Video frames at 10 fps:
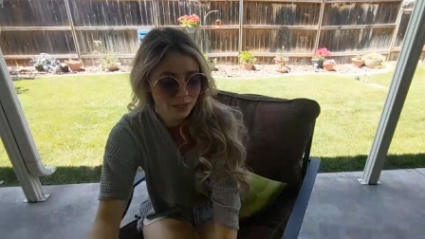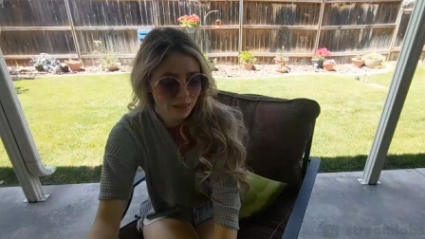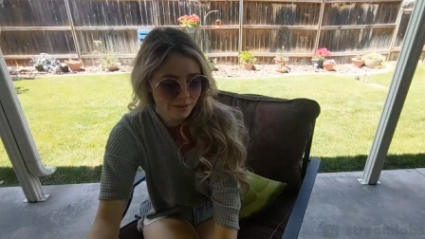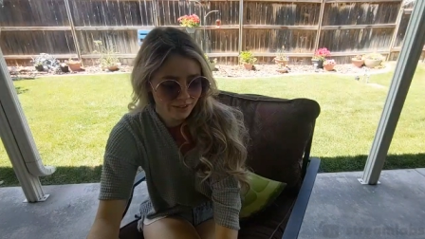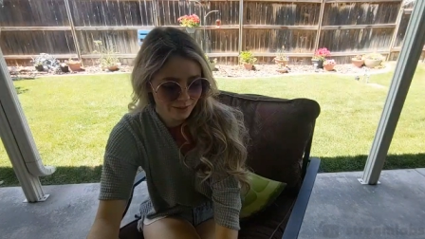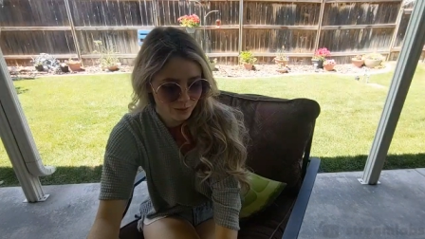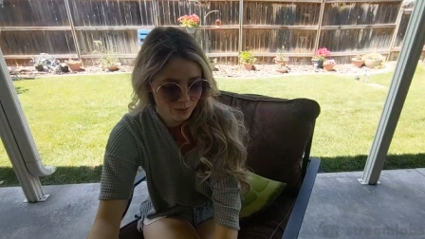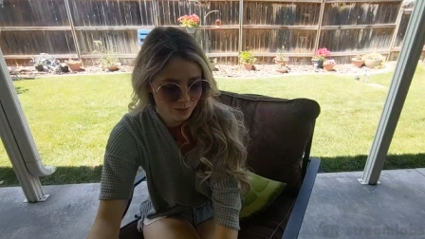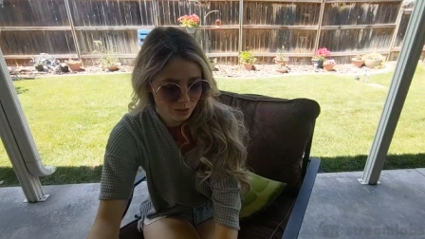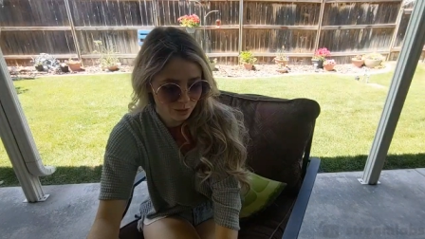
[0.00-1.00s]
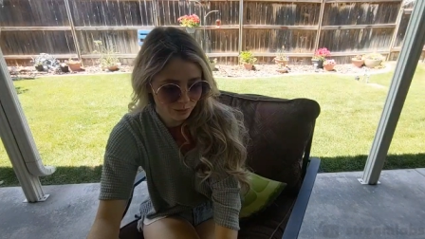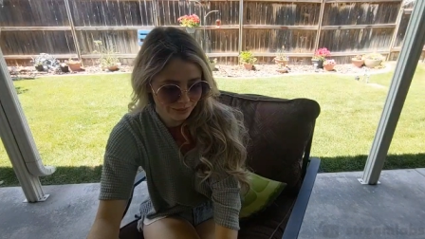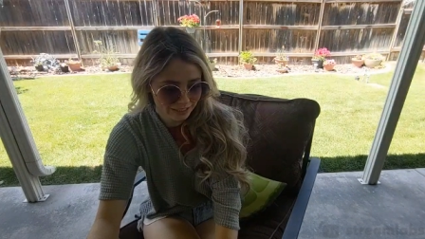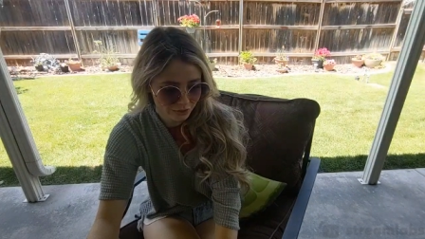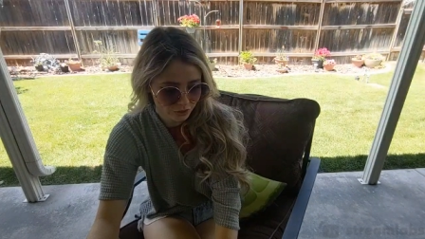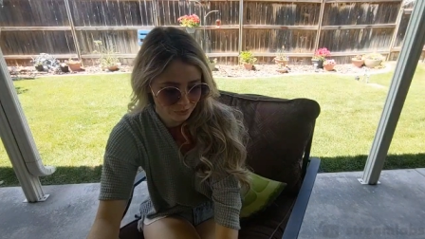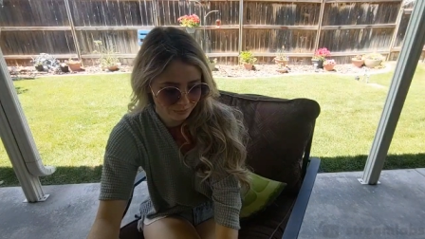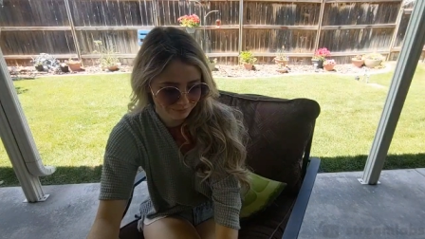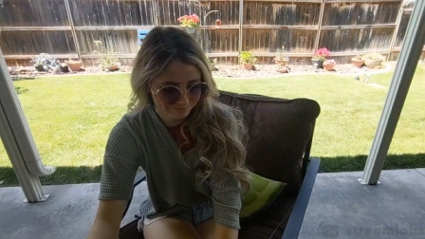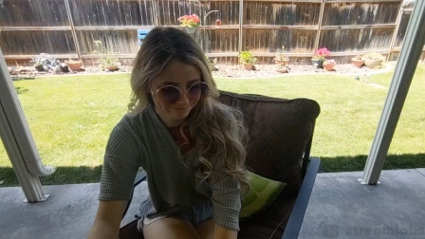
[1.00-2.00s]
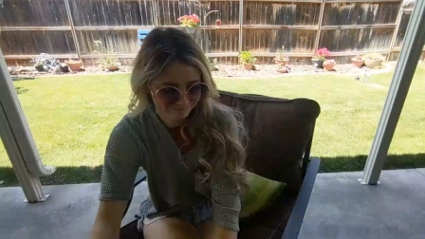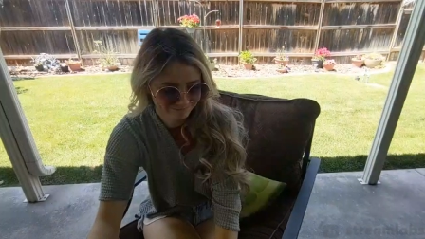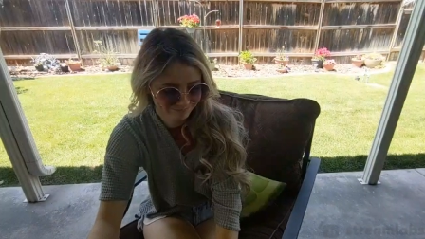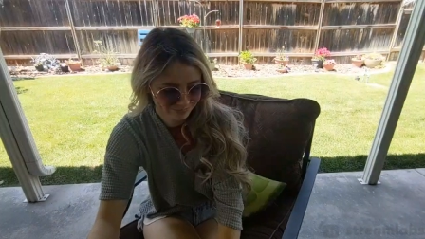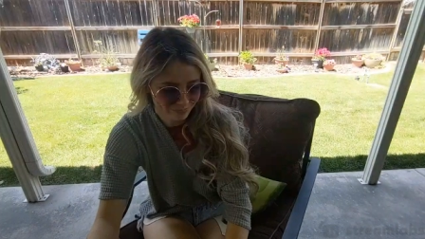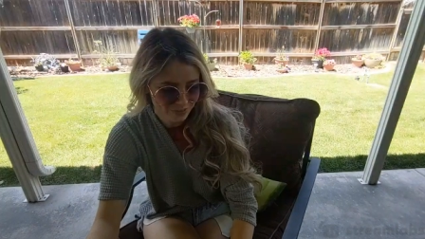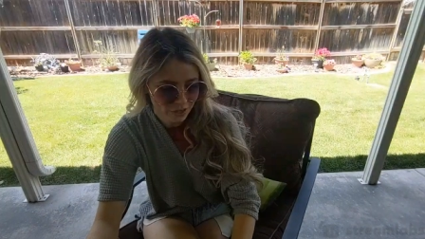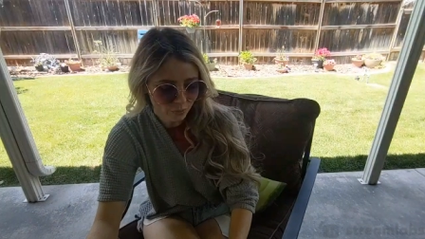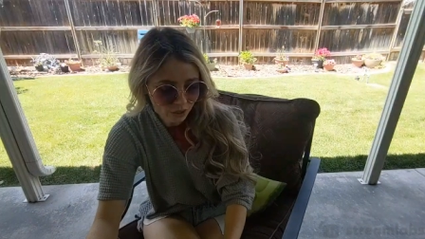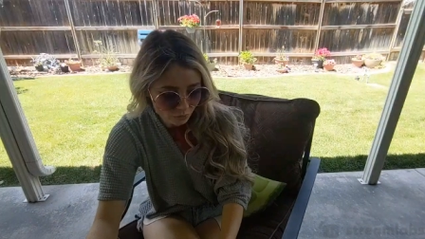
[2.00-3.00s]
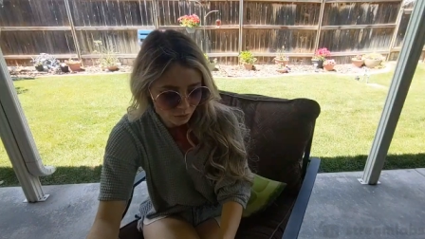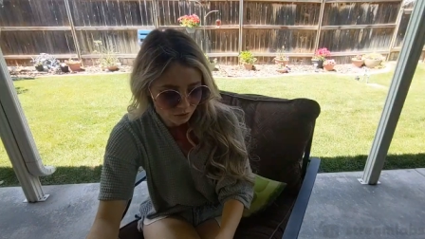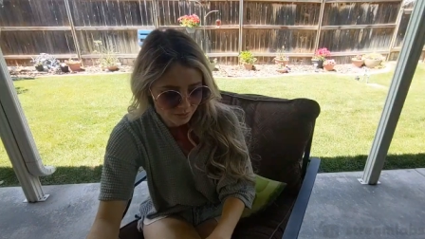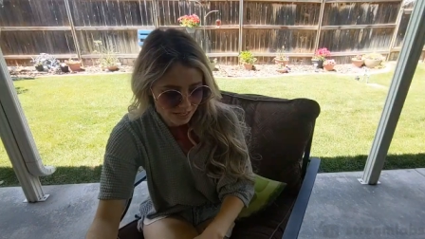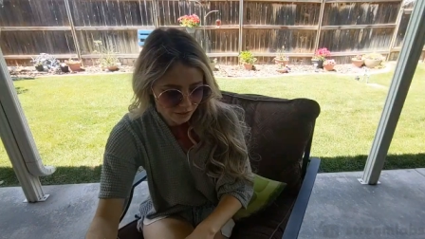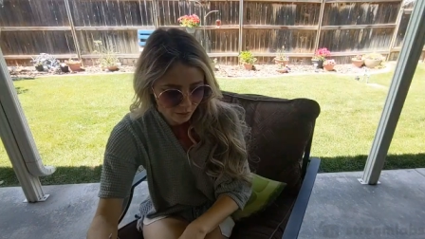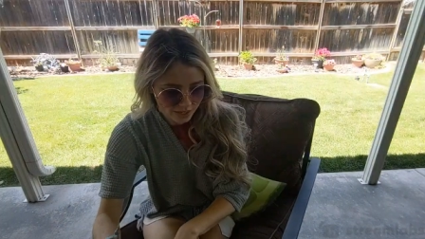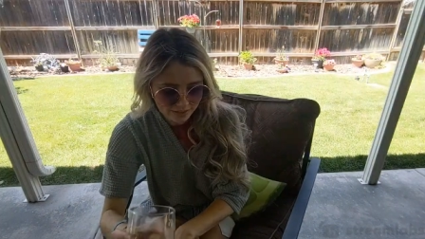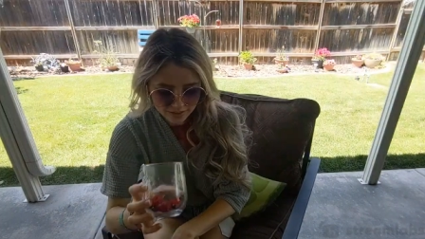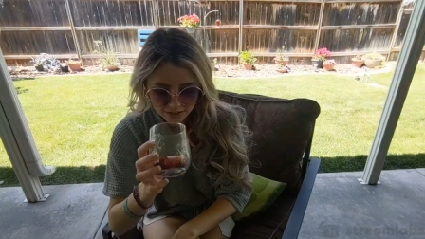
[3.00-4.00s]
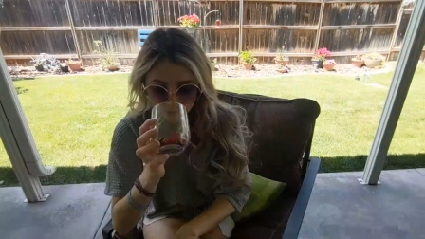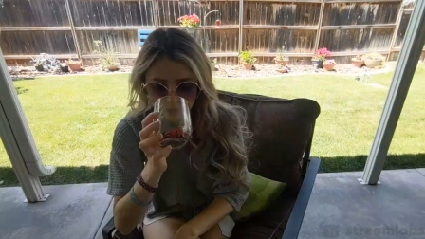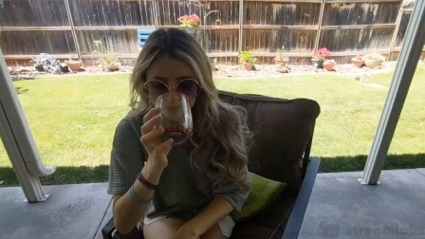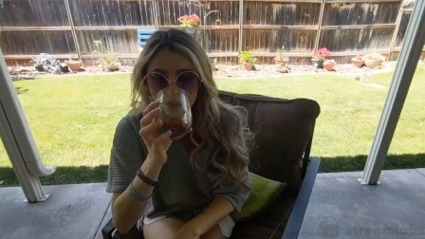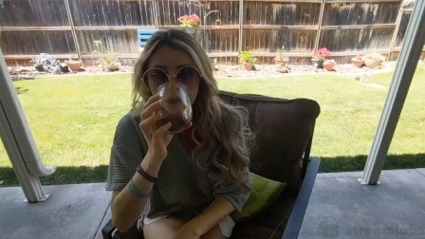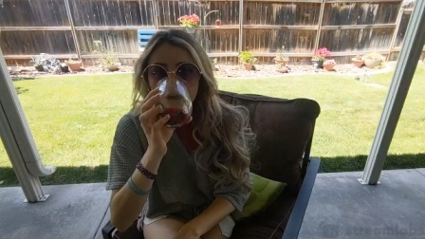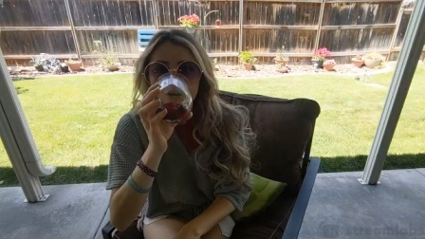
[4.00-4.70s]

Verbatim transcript: We love Kids rooms, so you know our answer. What in the world was that noise? This noise?